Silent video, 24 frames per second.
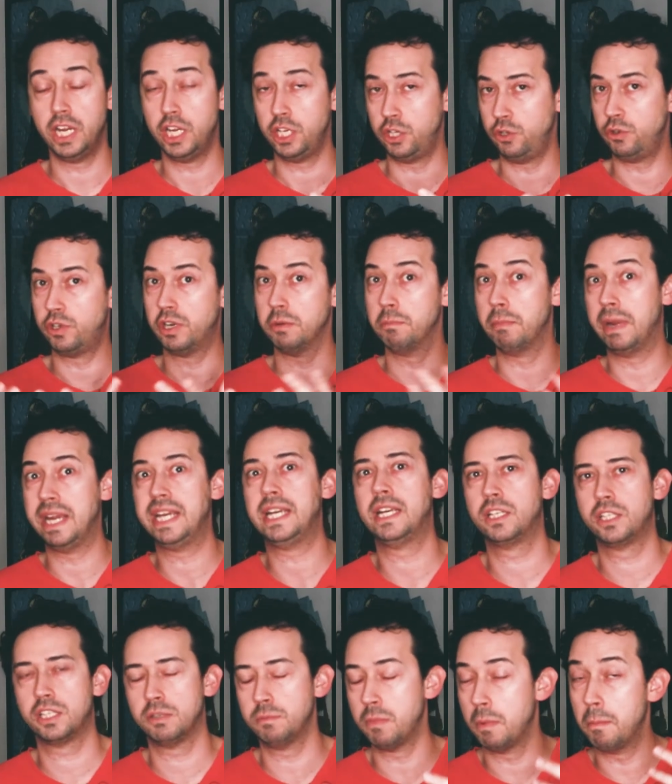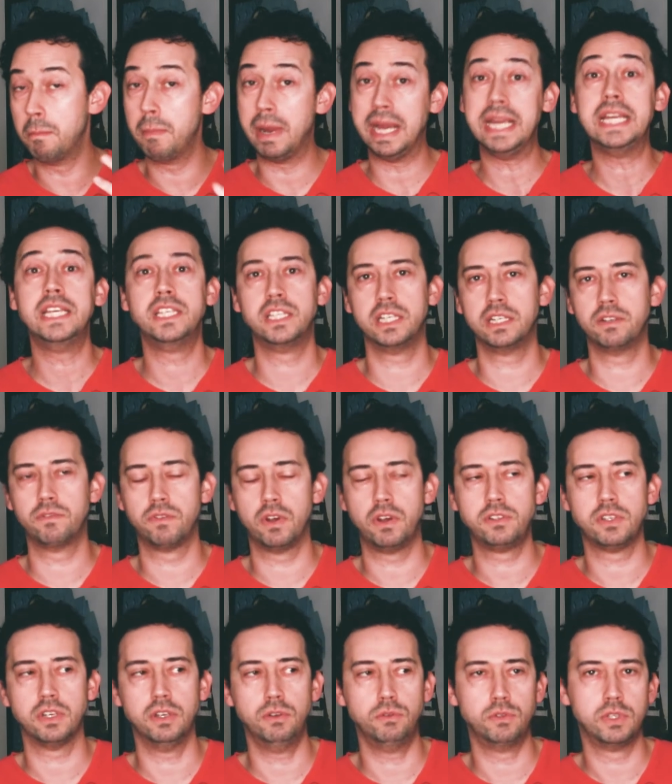you can make some amazing
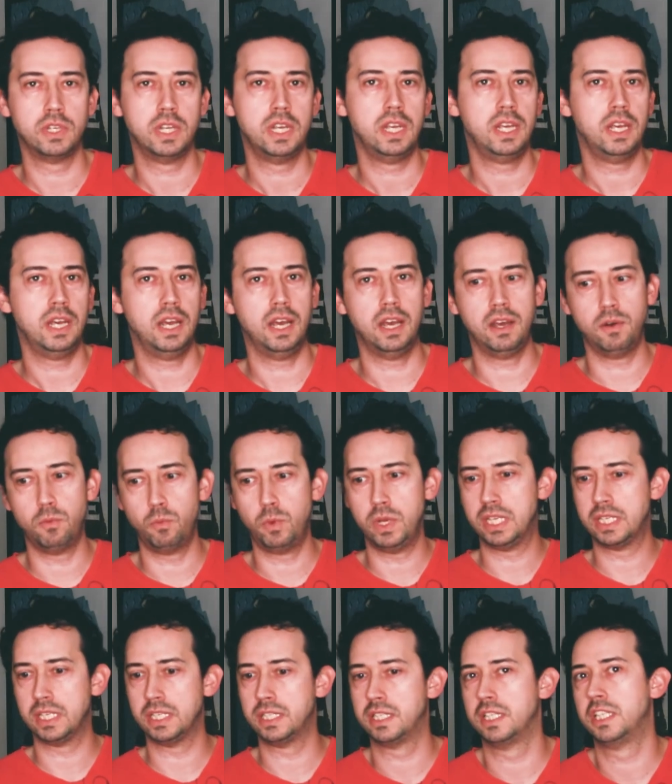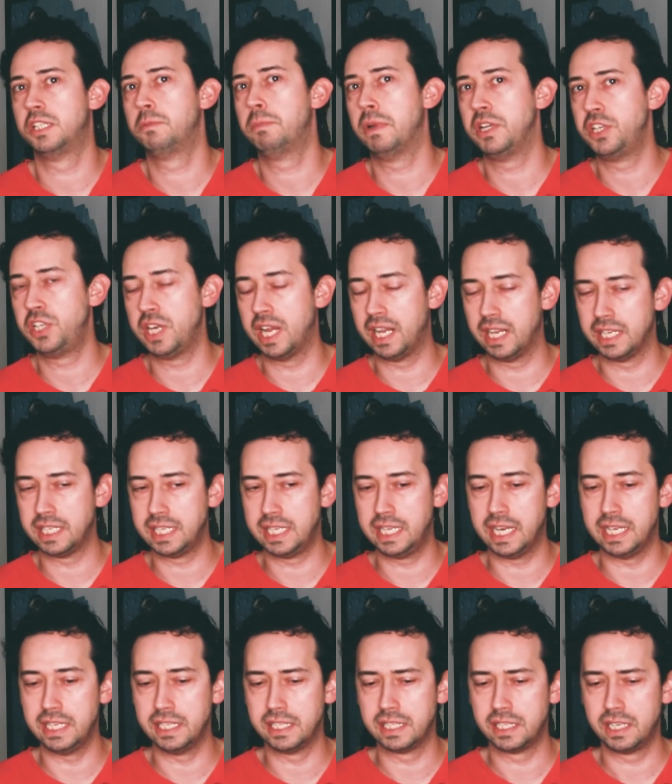photos with such a specialty
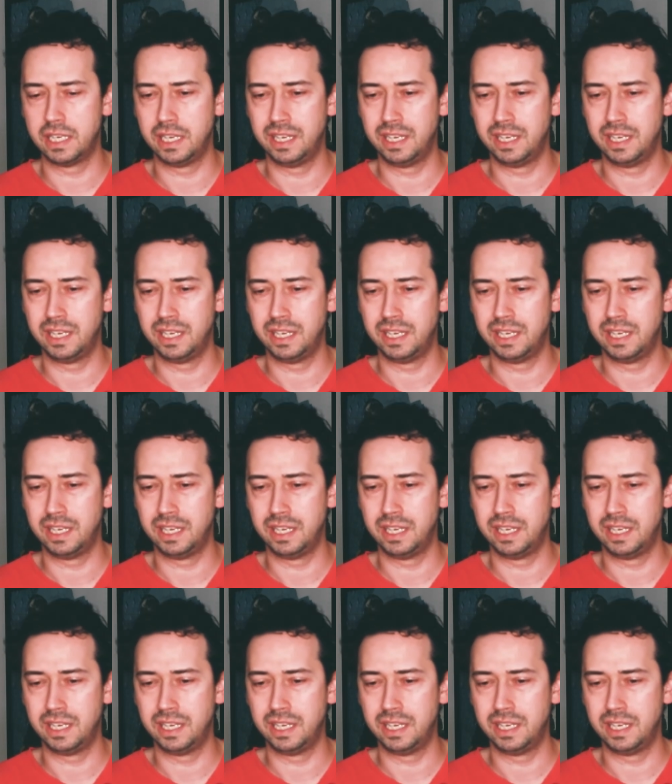lens.